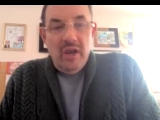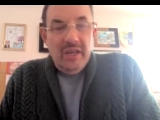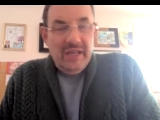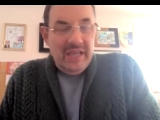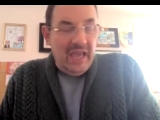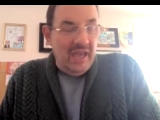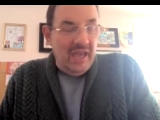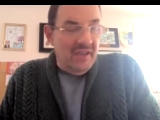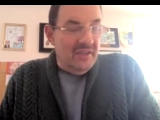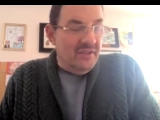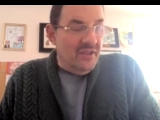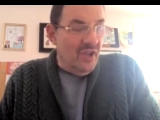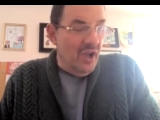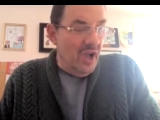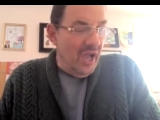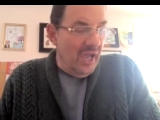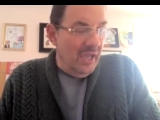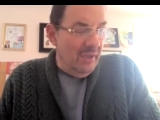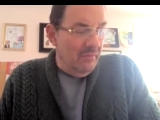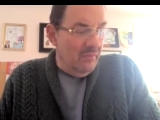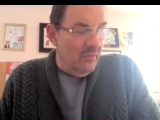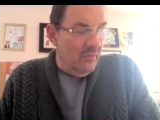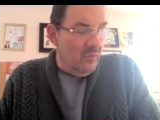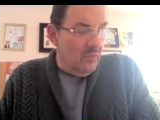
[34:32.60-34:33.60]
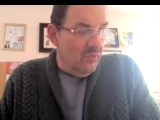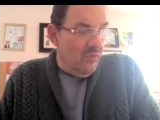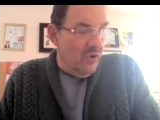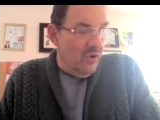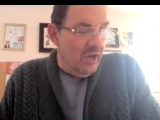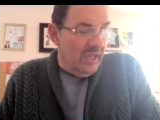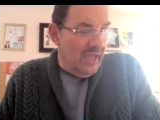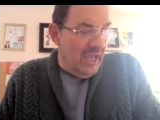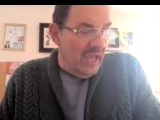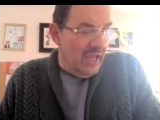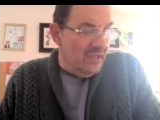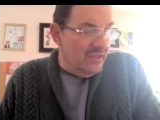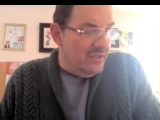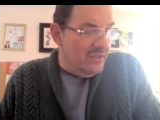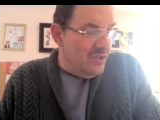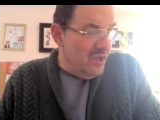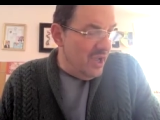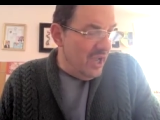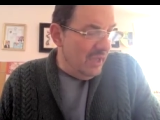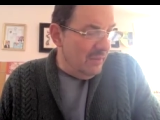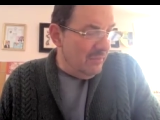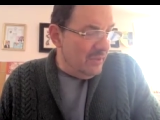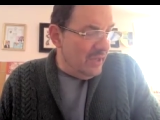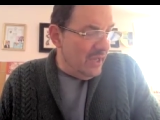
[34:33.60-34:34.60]
running out of time. We're running out of
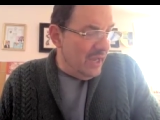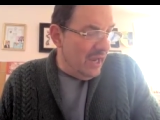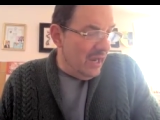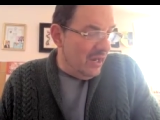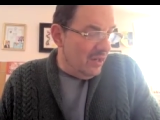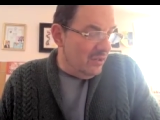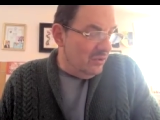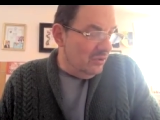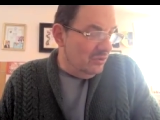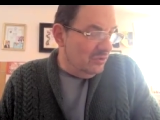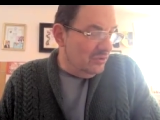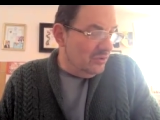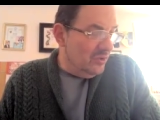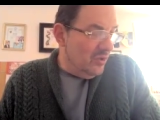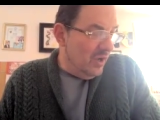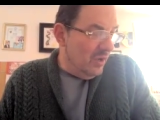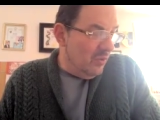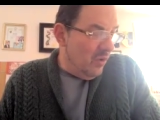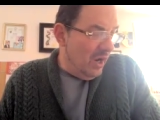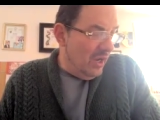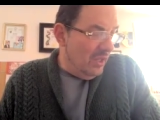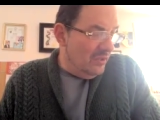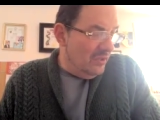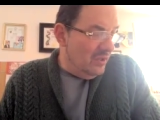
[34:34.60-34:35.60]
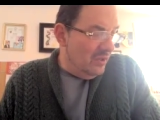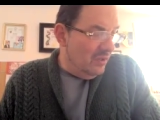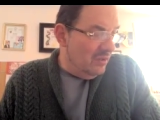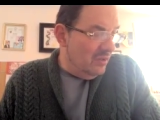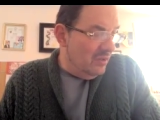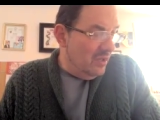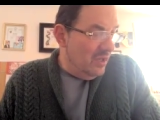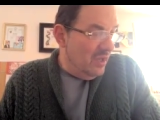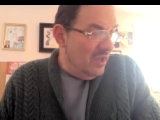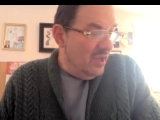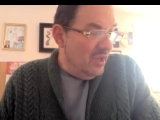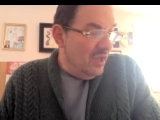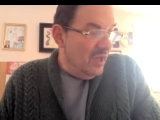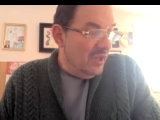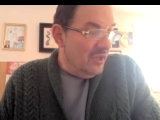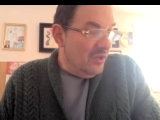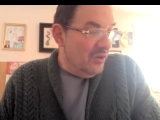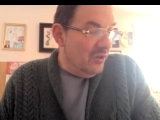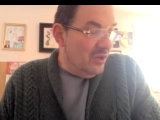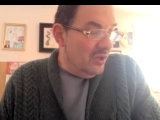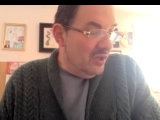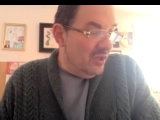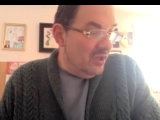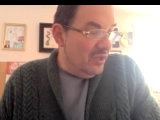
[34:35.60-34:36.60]
time, Carol. So I wanted
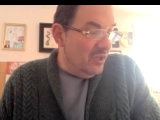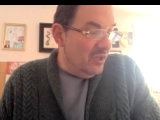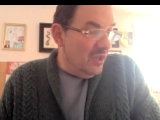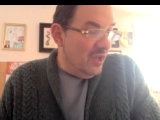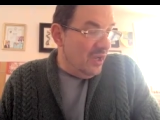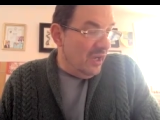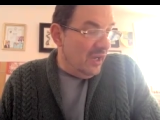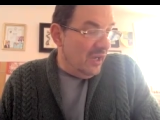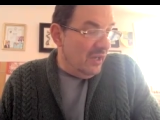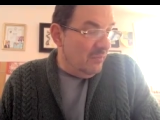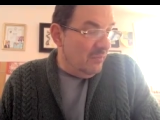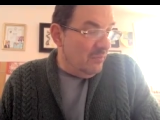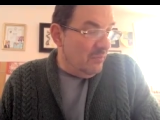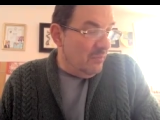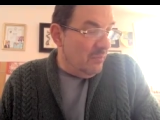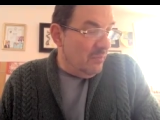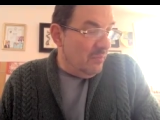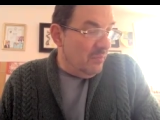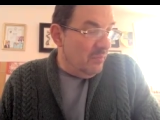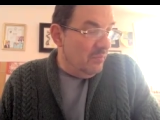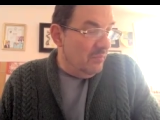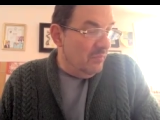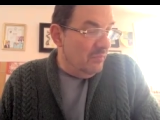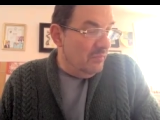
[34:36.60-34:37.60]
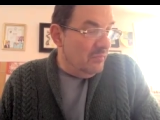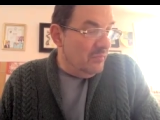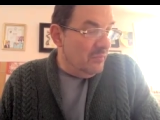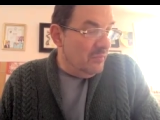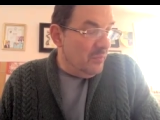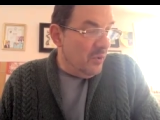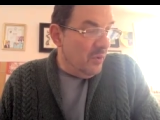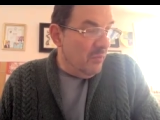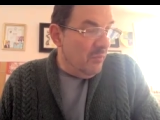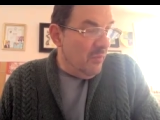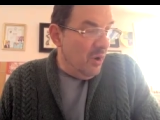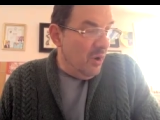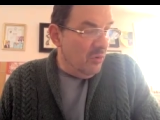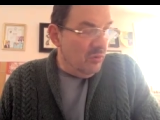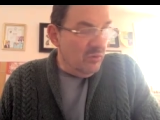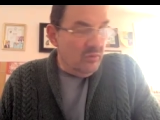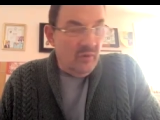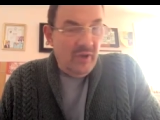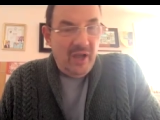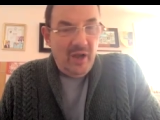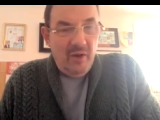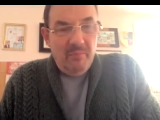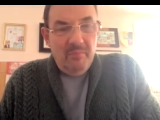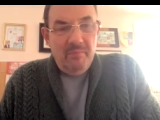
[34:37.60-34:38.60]
you to
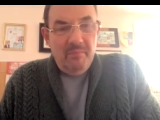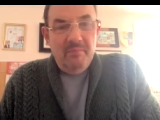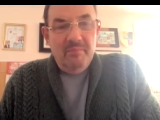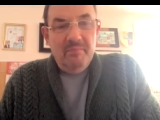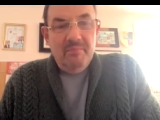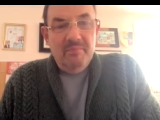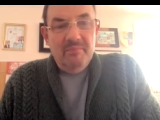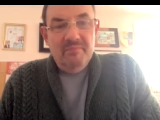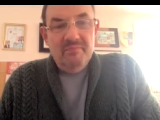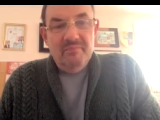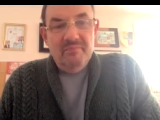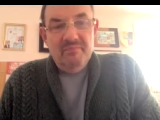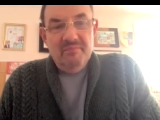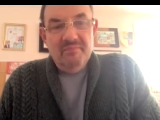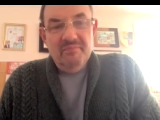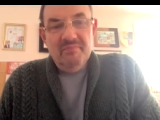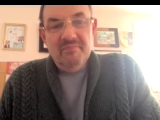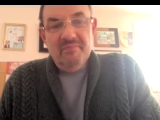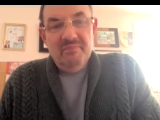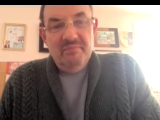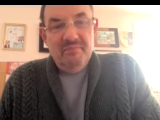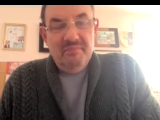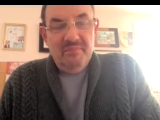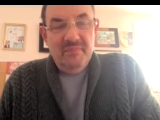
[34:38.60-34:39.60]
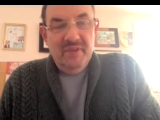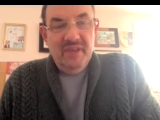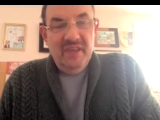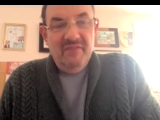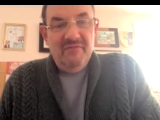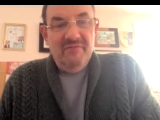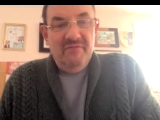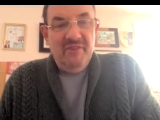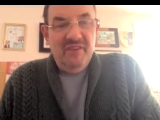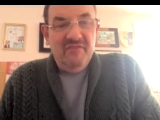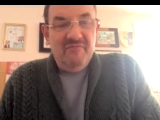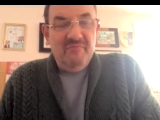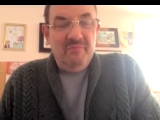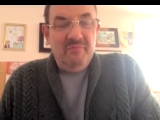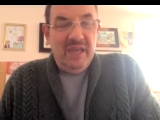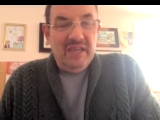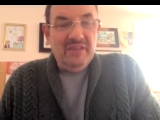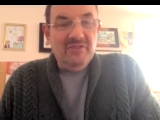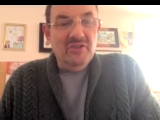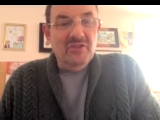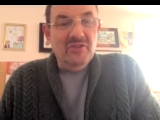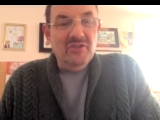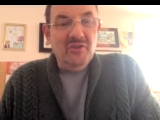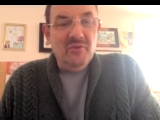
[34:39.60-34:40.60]
promote how if
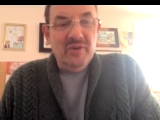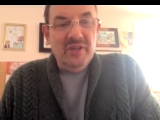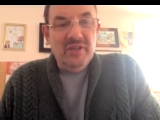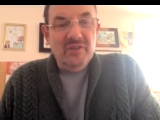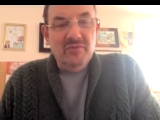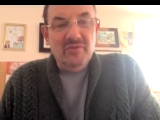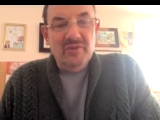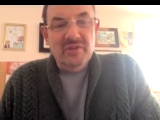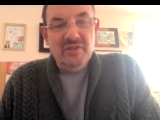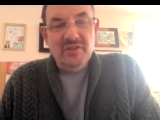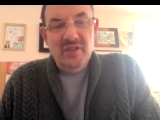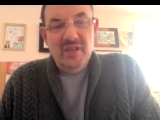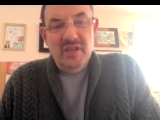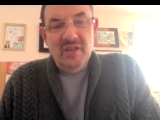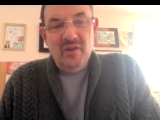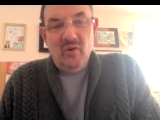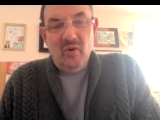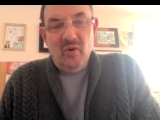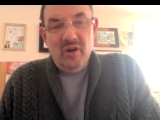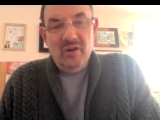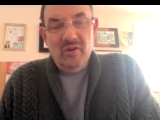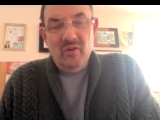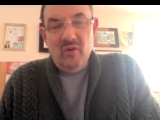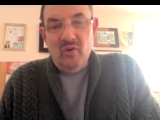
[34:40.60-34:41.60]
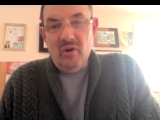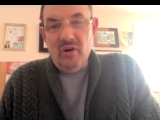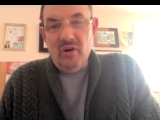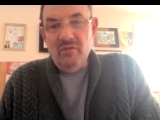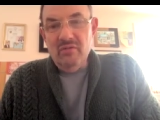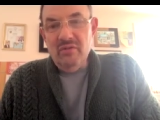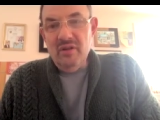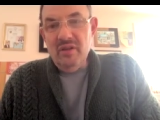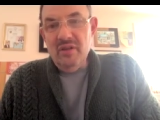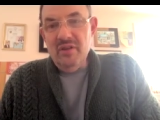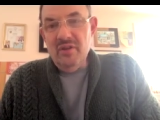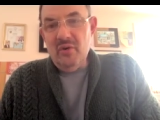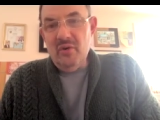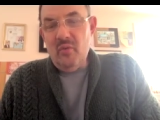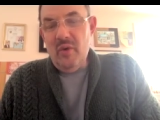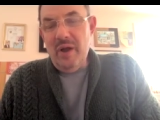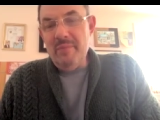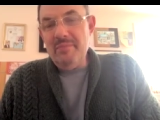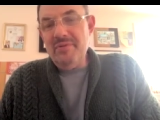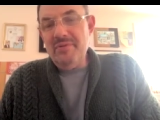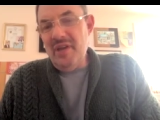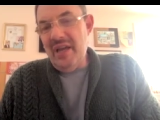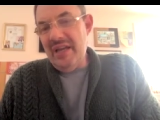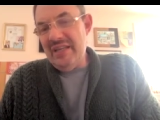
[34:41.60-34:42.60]
patients are interested or your
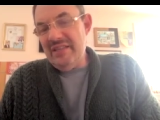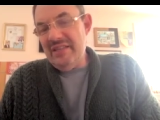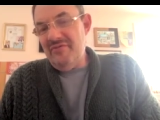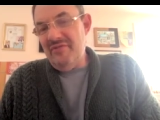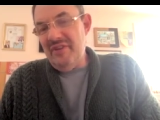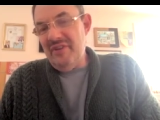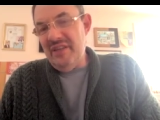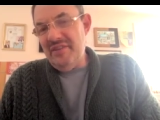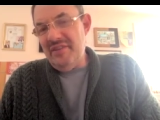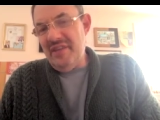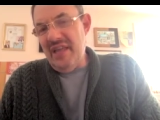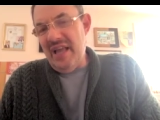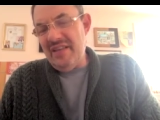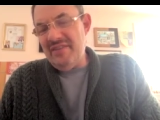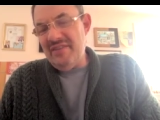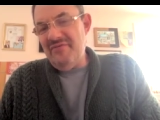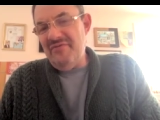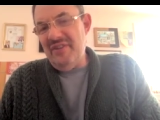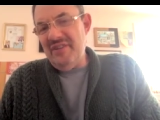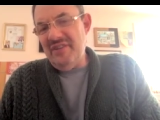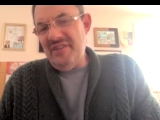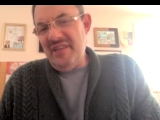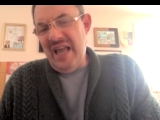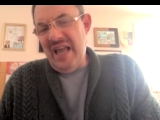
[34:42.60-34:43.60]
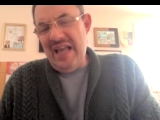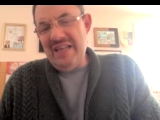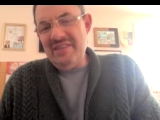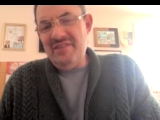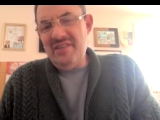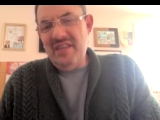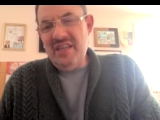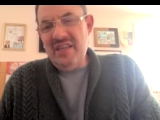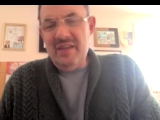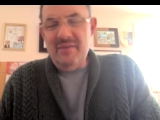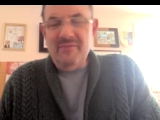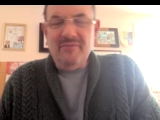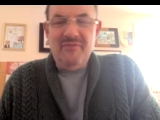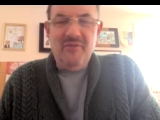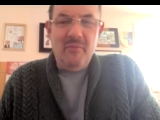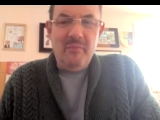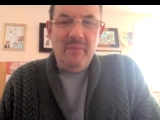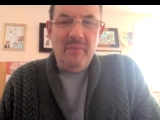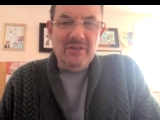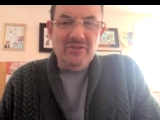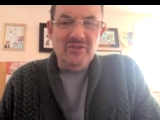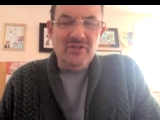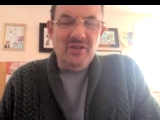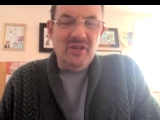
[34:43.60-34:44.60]
website's has fantastic
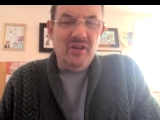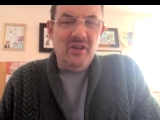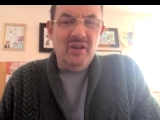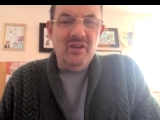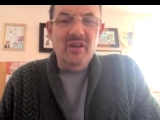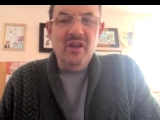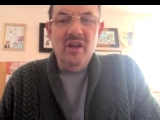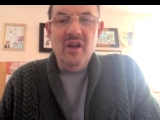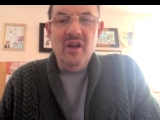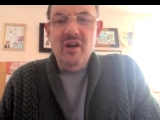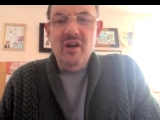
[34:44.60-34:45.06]
information on